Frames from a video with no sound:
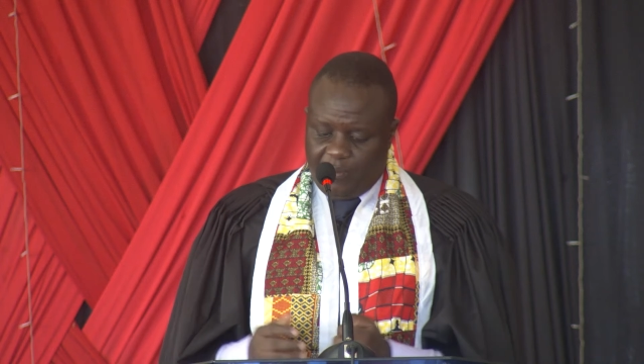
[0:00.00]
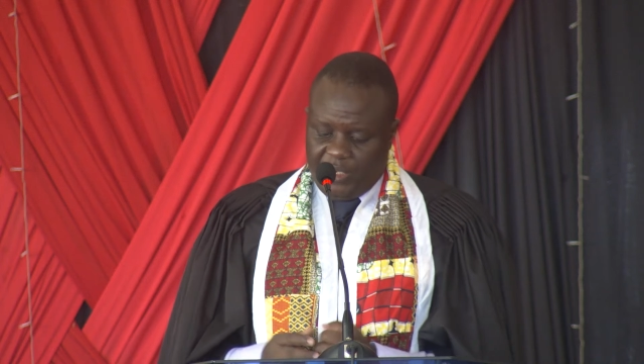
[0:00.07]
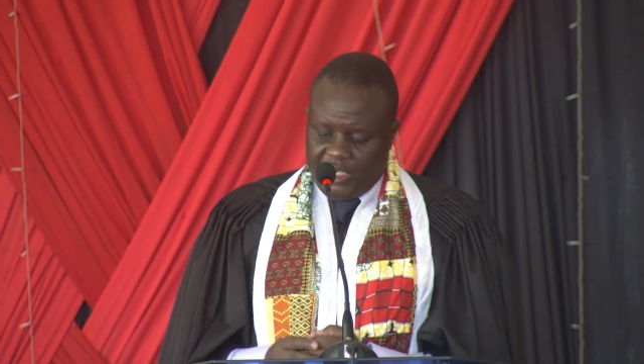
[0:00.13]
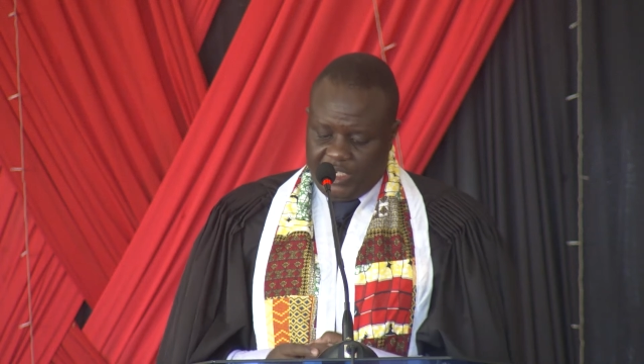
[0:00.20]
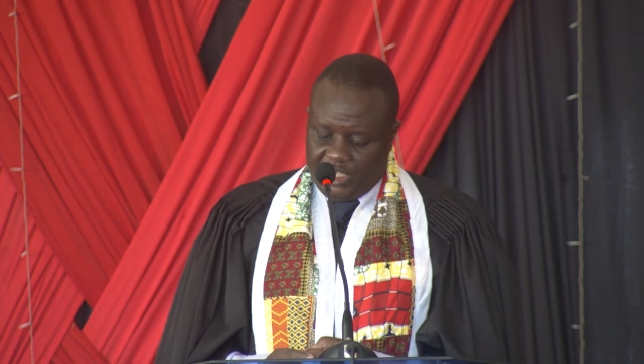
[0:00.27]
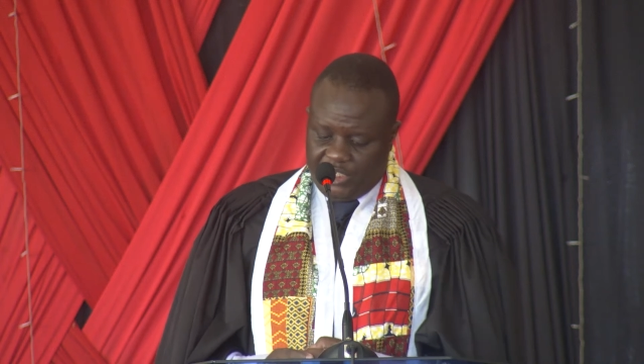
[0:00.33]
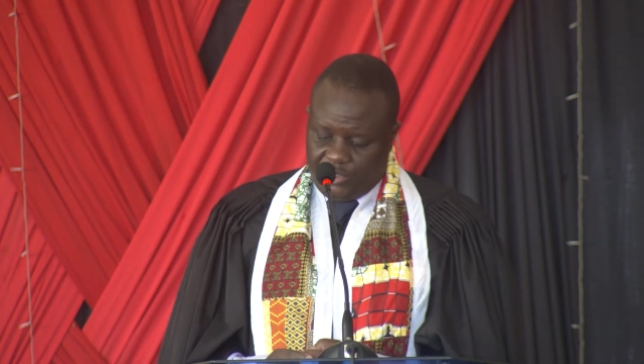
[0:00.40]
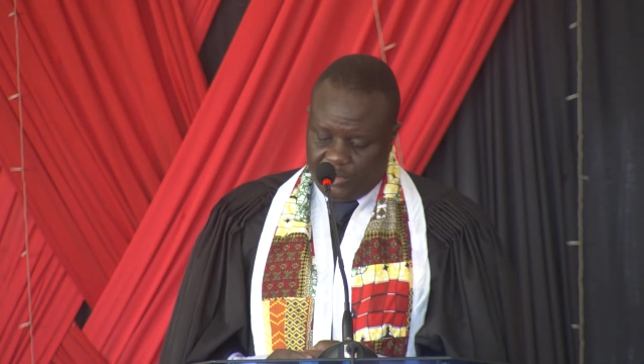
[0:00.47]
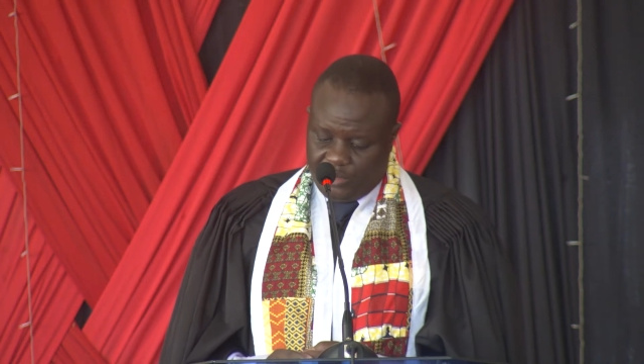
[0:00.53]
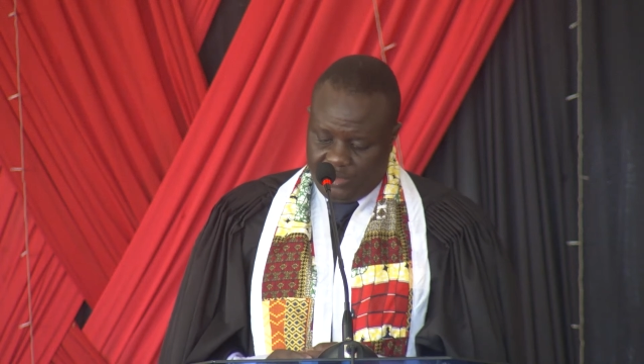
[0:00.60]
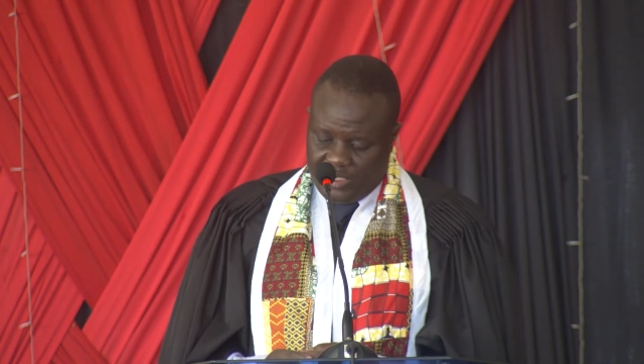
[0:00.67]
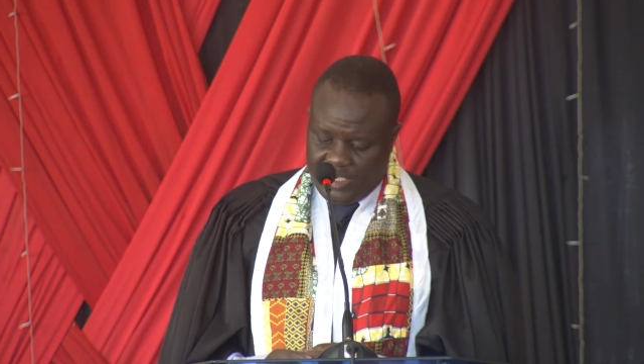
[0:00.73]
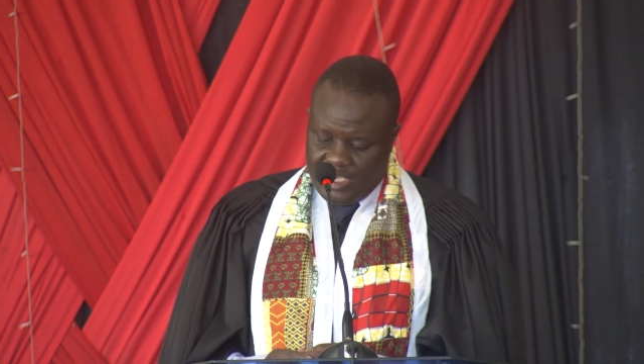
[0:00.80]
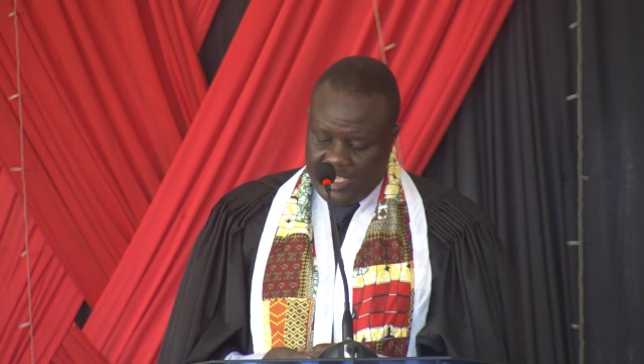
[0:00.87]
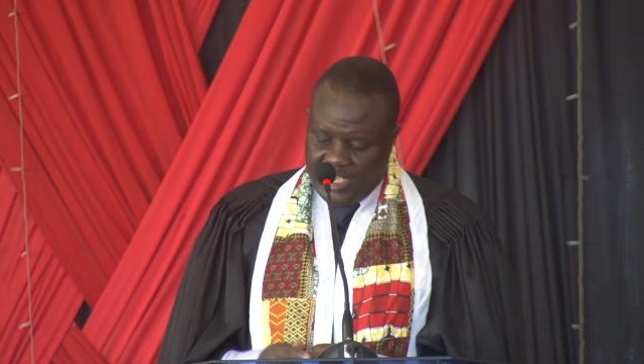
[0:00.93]

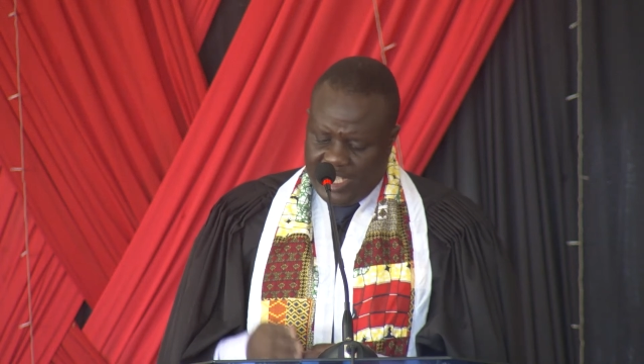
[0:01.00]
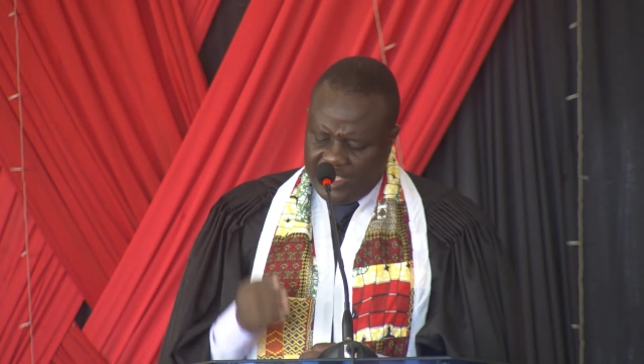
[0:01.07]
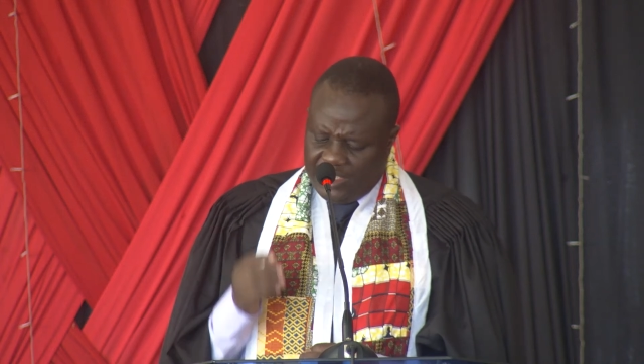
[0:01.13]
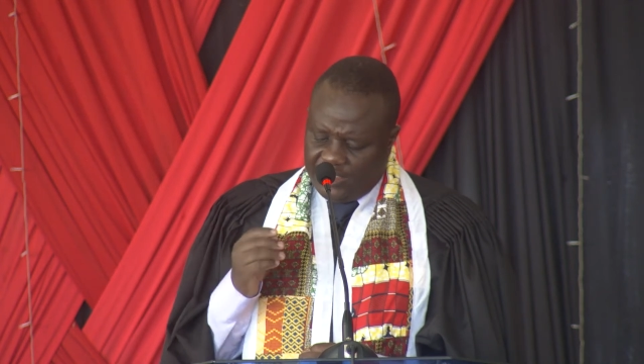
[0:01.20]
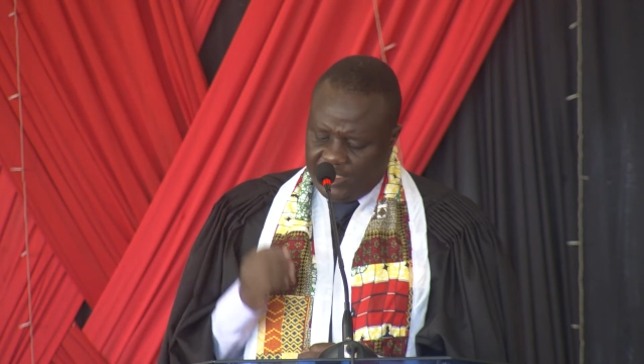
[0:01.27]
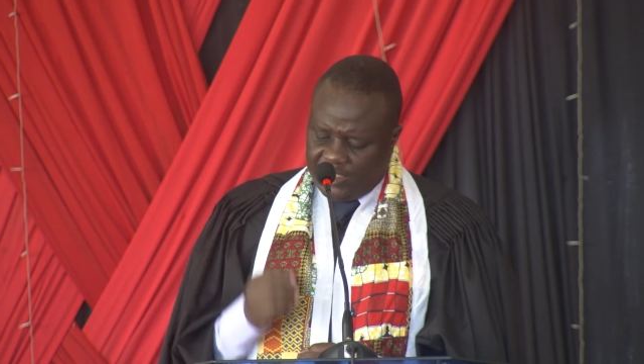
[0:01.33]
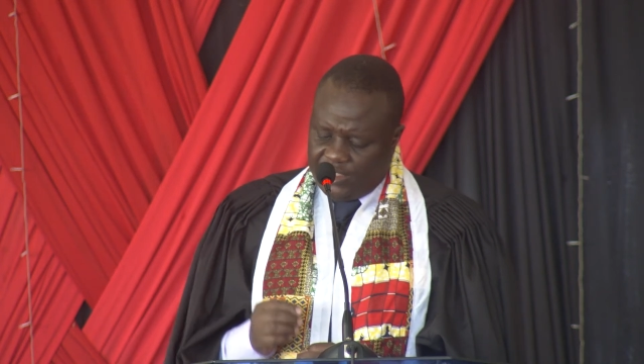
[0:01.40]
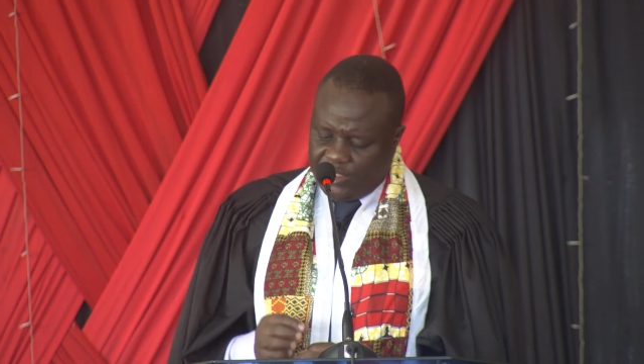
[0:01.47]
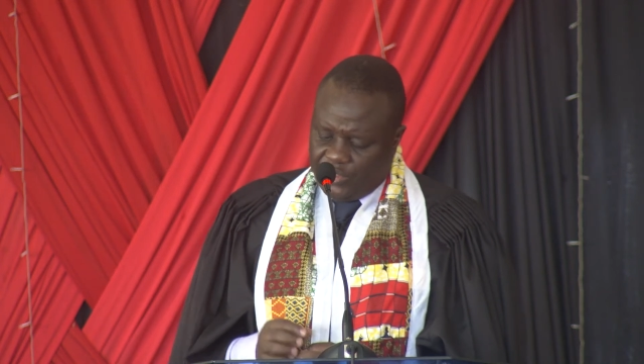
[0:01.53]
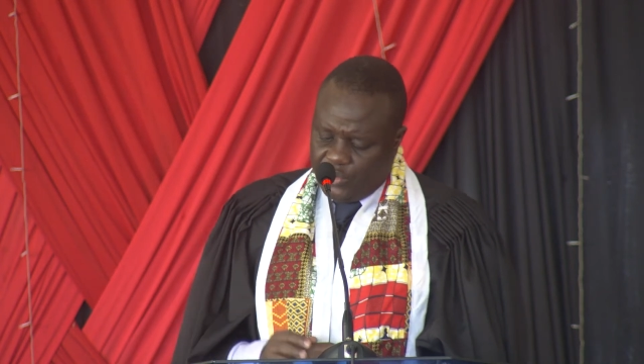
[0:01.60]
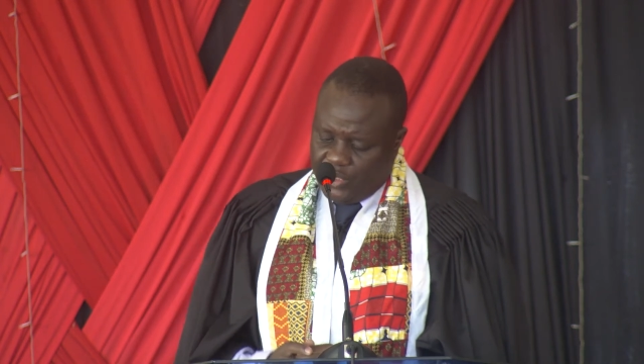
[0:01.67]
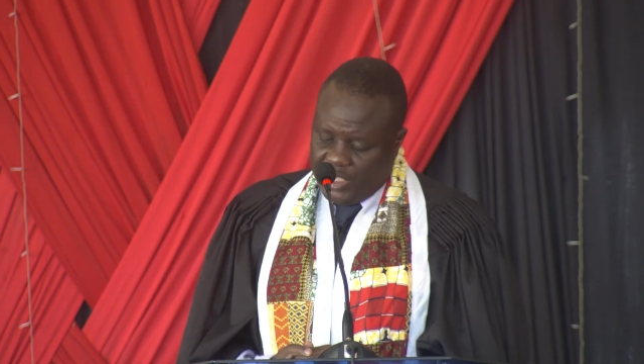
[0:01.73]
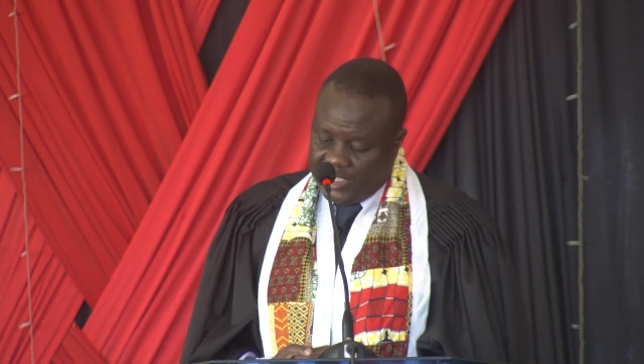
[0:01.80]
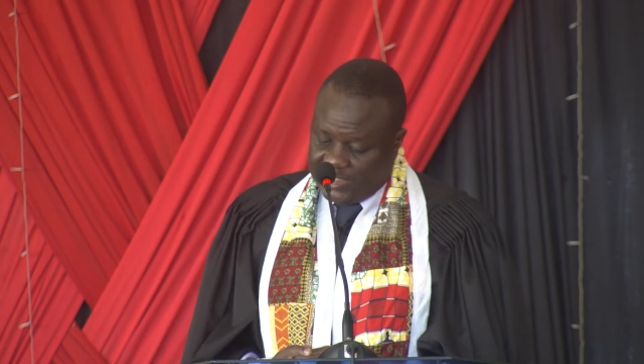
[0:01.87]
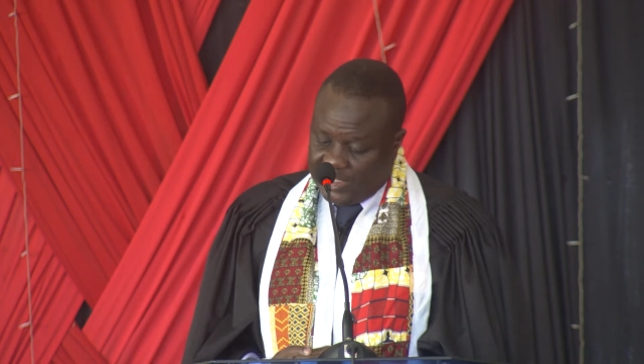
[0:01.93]
application nearly 62 years